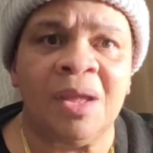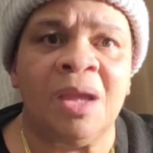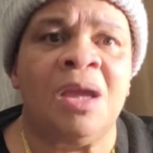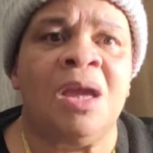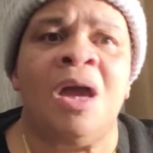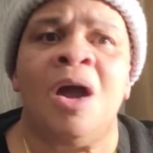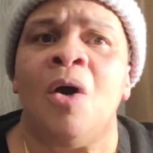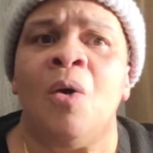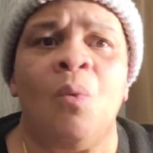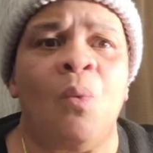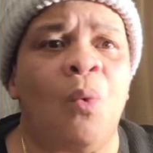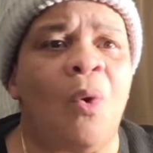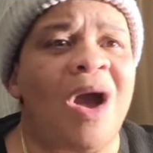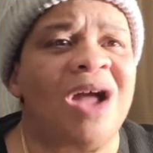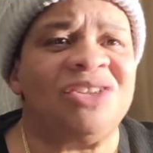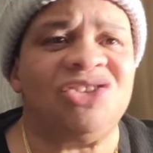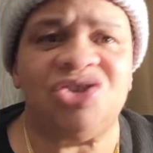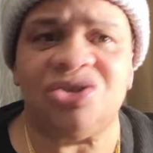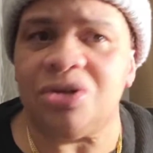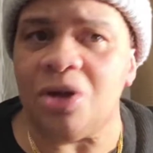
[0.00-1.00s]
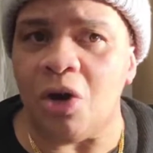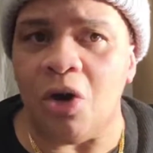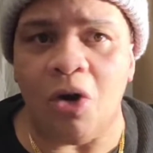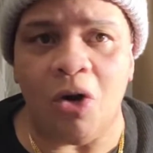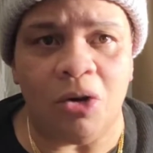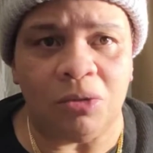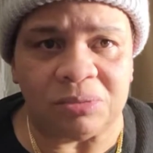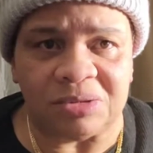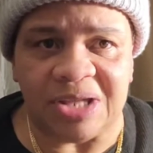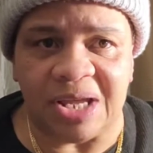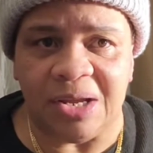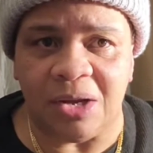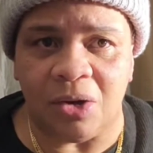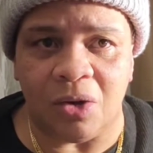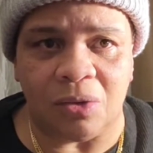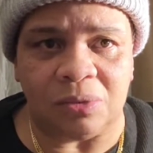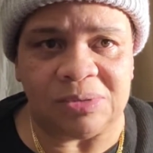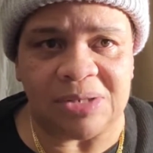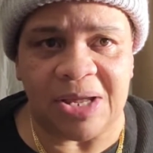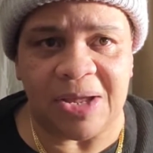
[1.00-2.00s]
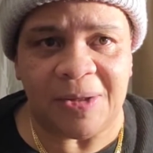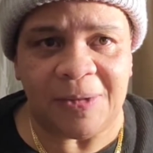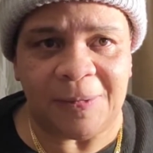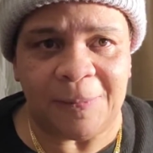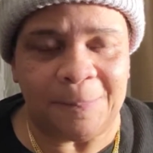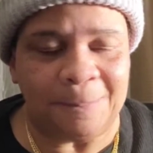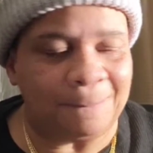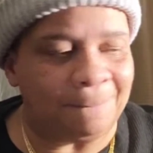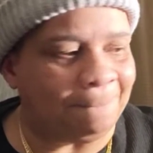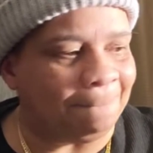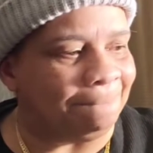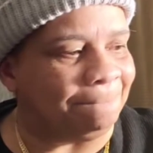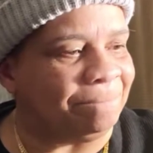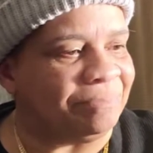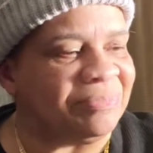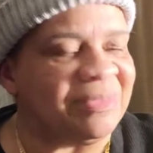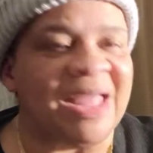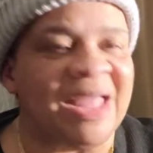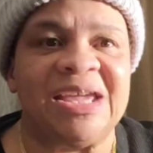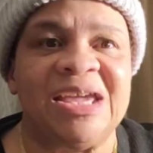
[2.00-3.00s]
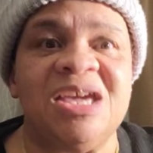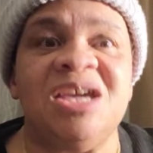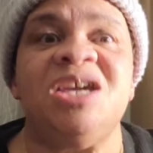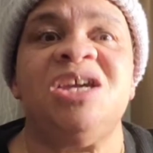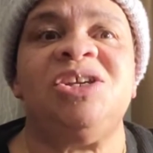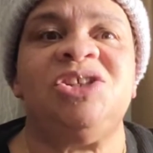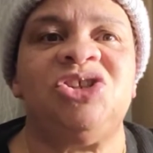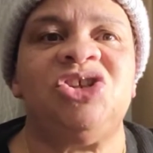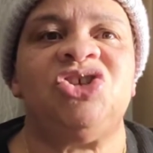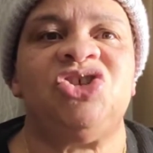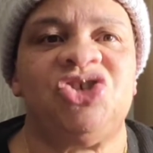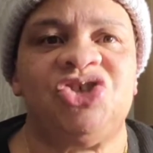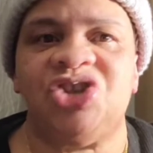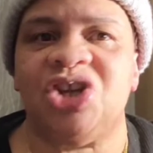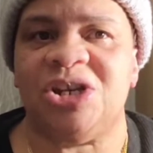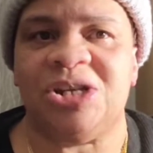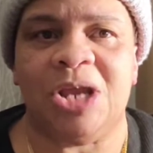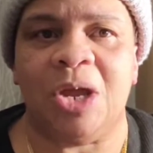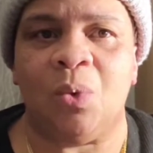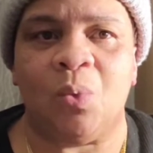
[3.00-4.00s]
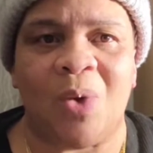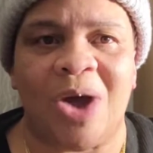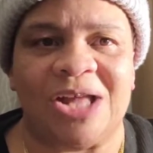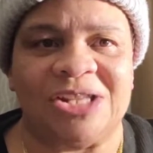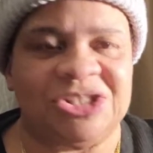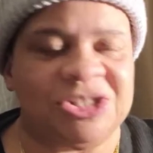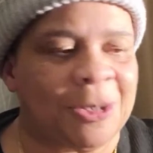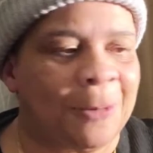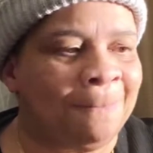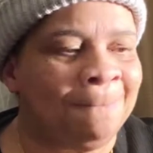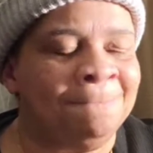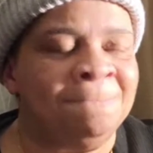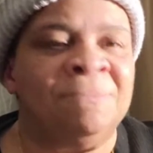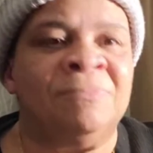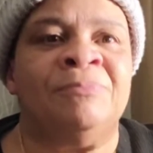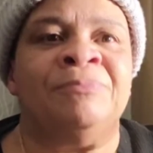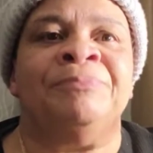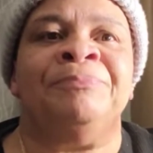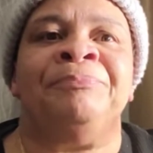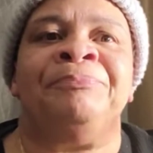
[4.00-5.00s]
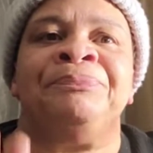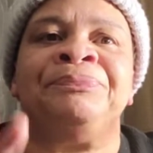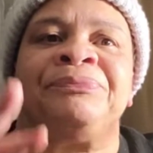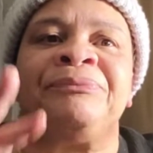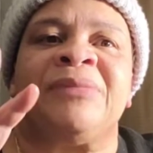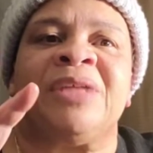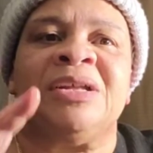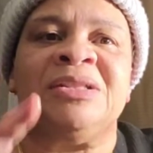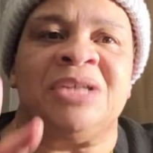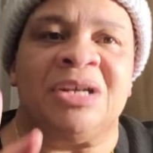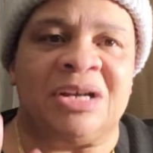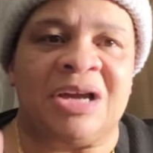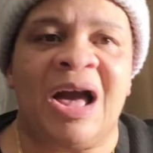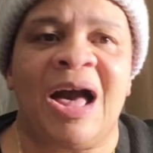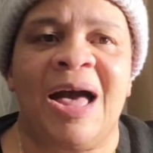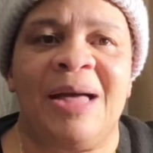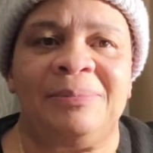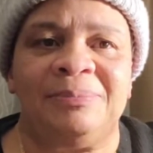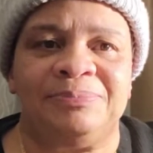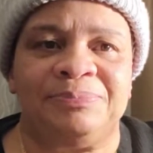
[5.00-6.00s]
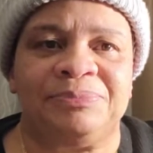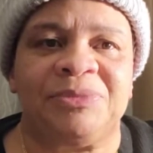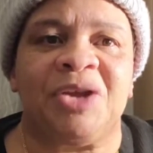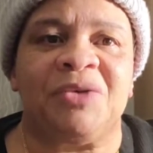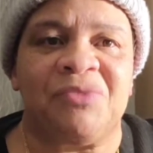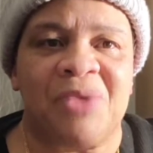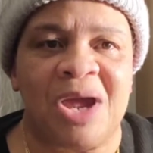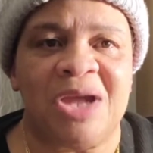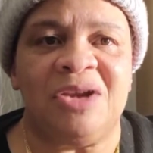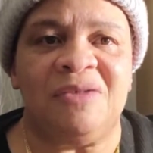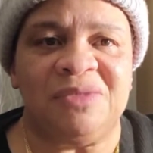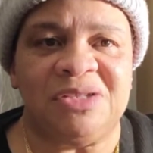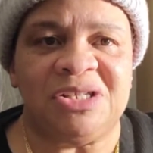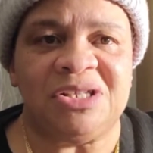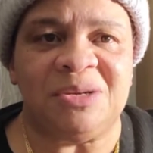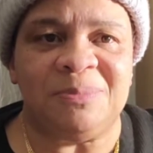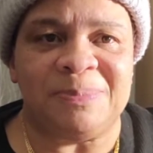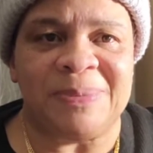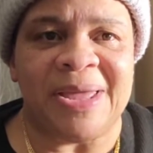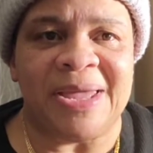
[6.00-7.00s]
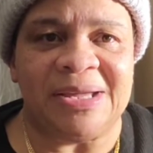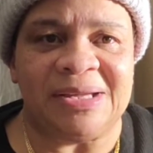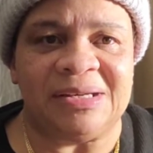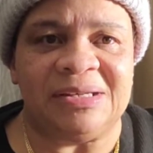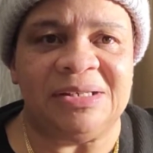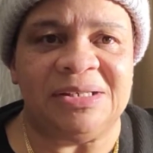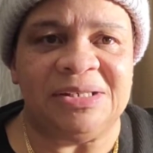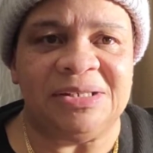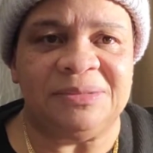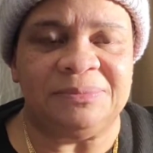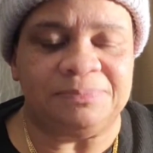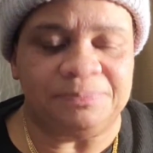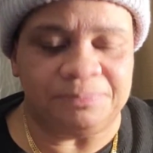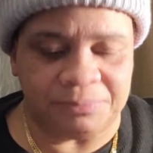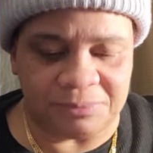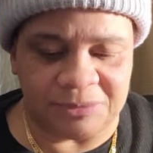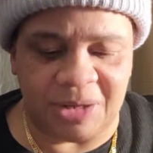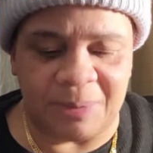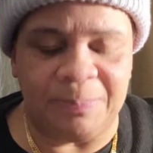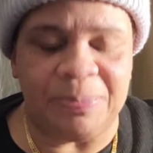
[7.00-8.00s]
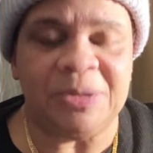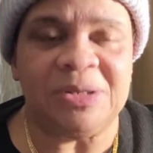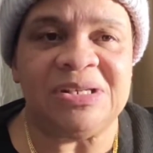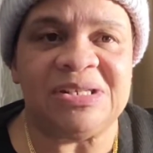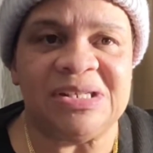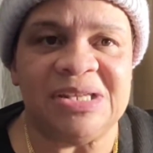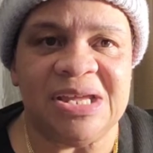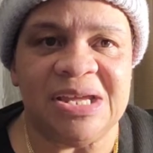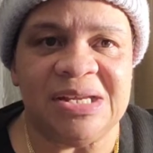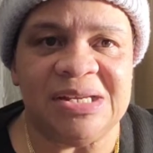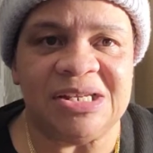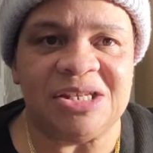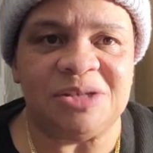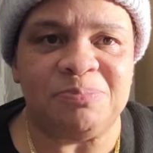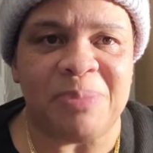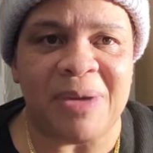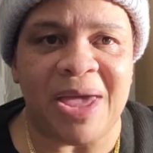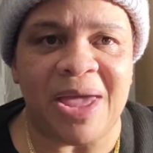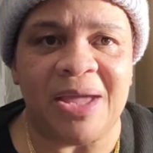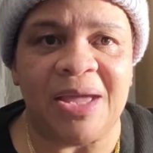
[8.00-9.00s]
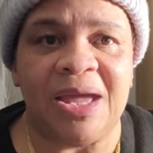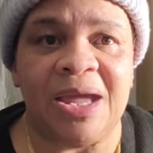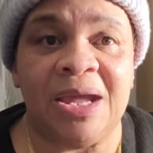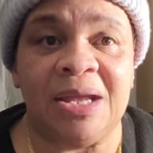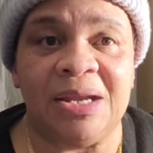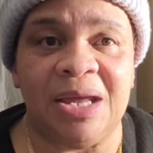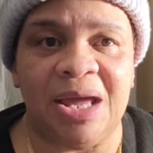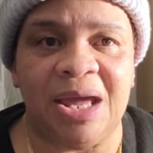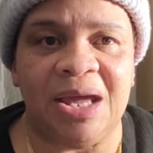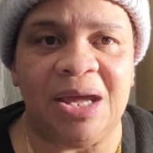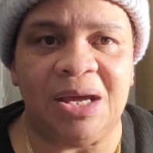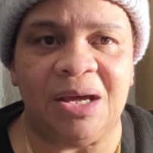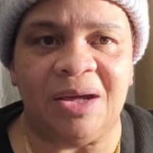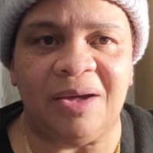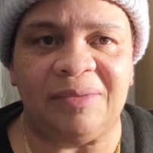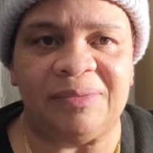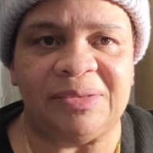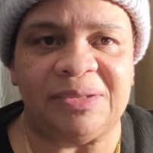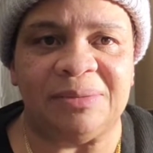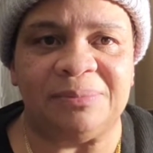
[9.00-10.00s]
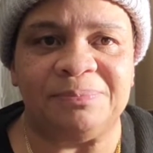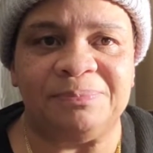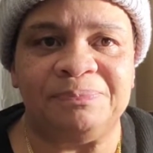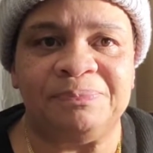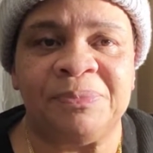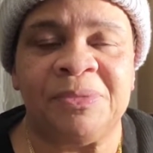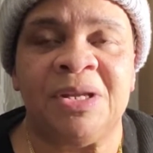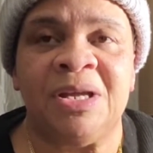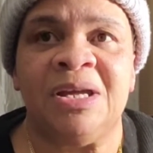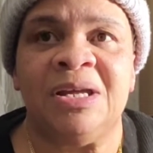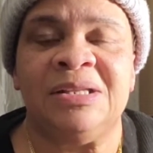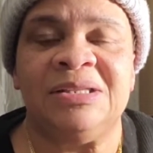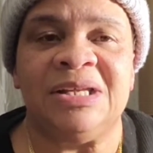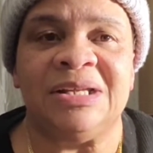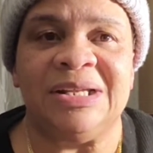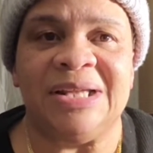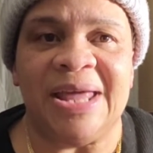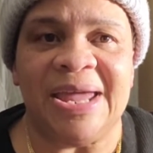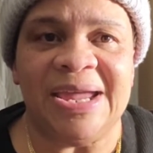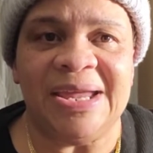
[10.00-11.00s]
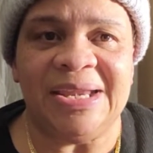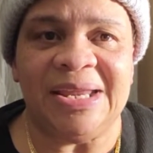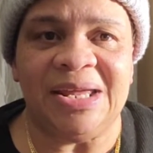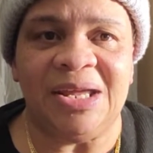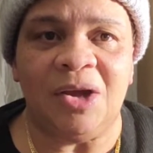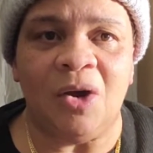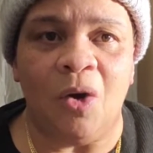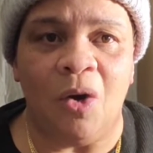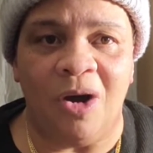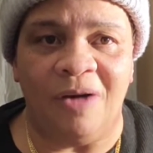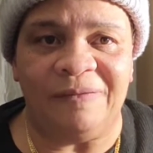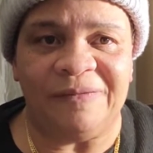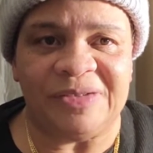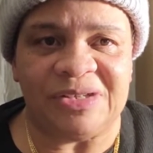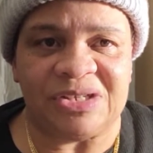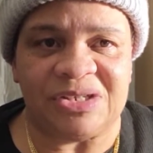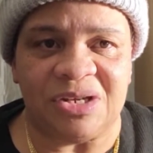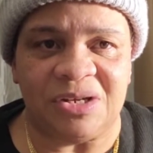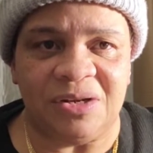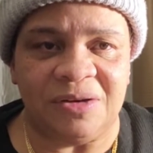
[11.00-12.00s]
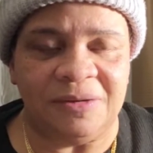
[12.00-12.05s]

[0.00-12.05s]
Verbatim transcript: watching the whole thing go down. Like he's just sitting there watching. The cop ran over to the black kid, put his knee in his back, and handcuffed him. The lady officer